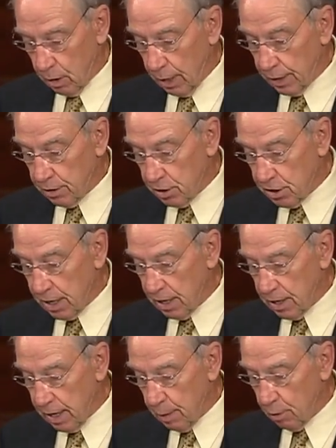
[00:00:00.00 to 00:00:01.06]
And the
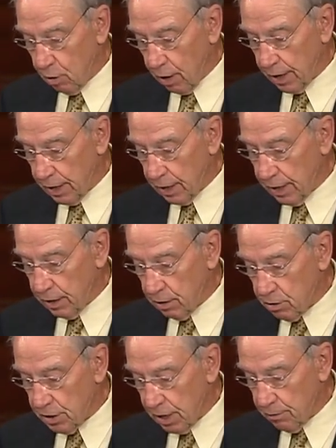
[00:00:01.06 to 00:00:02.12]
Senate Democratic
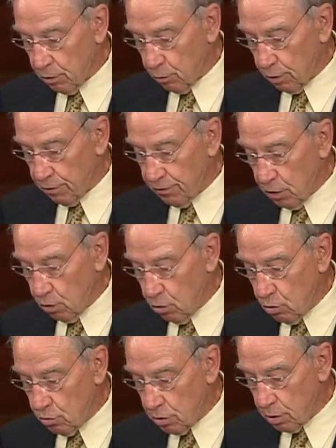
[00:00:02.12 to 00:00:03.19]
leaders even
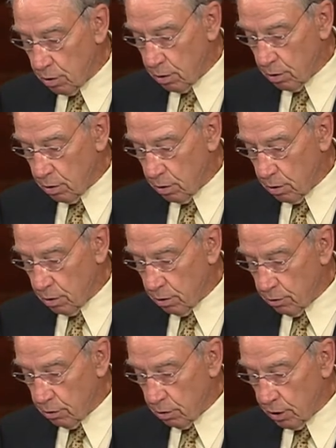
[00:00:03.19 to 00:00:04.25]
refused
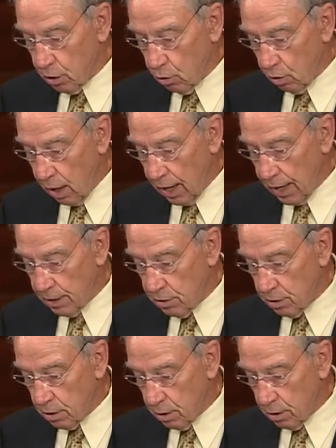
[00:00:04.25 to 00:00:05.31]
to
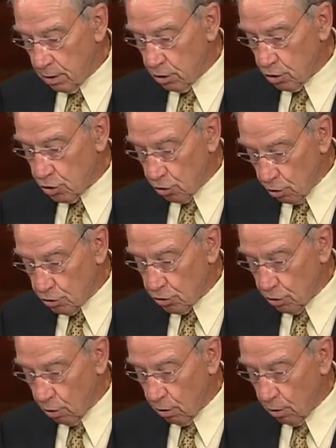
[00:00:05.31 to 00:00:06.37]
utilize search
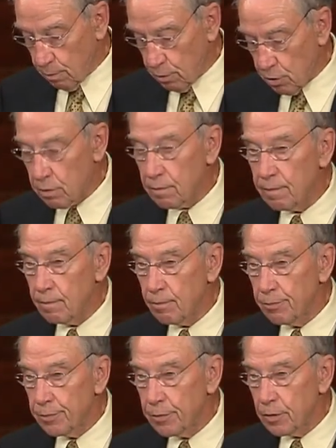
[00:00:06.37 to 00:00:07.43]
terms
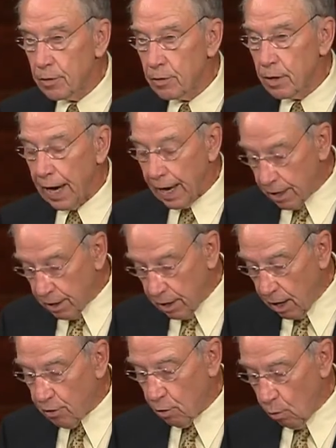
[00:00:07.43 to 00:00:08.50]
and
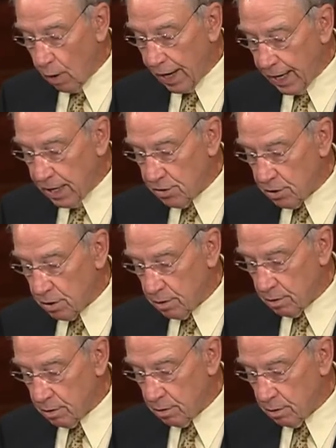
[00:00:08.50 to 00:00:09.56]
other ways
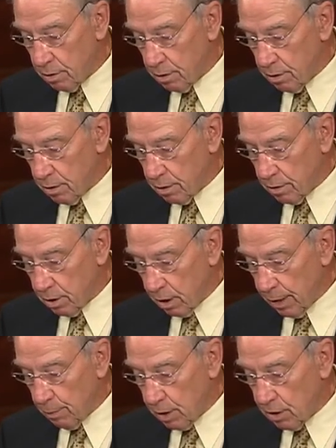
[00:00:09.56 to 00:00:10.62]
to
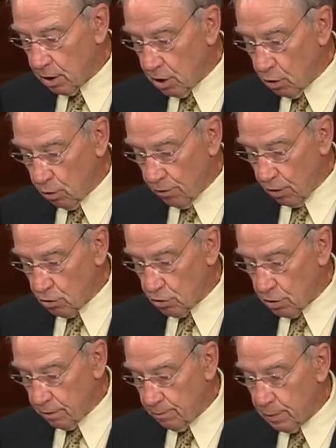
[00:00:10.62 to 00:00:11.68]
limit the
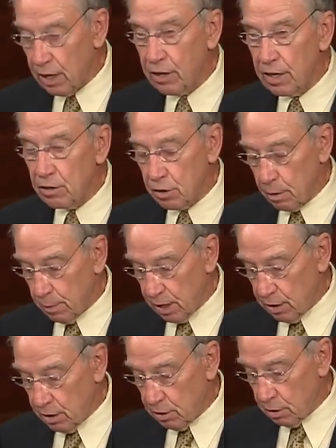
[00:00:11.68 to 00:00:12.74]
universe of millions and
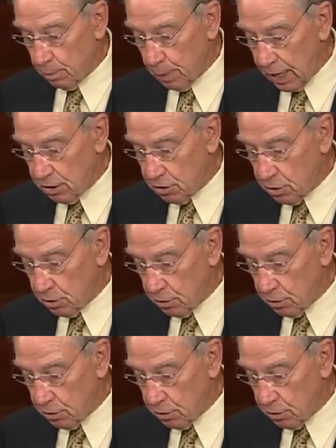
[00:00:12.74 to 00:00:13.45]
millions of pages